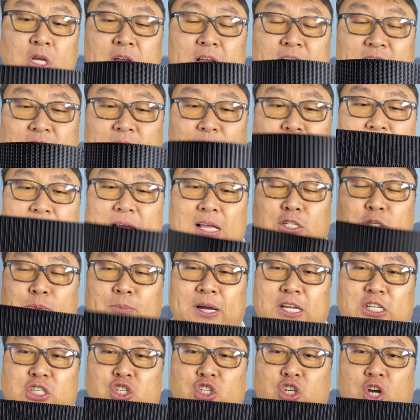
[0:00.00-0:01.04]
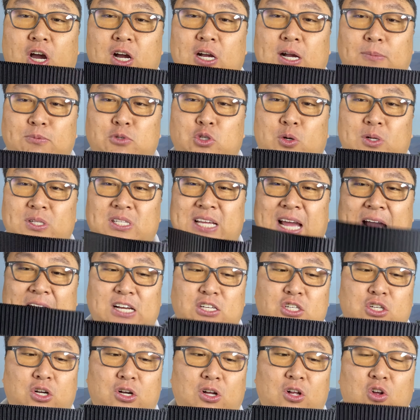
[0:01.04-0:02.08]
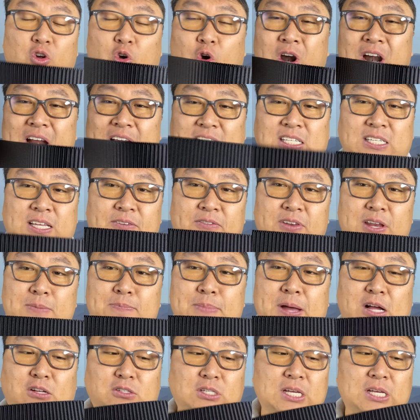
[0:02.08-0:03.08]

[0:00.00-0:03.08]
something that you might chalk up to a tactical or an activity belt.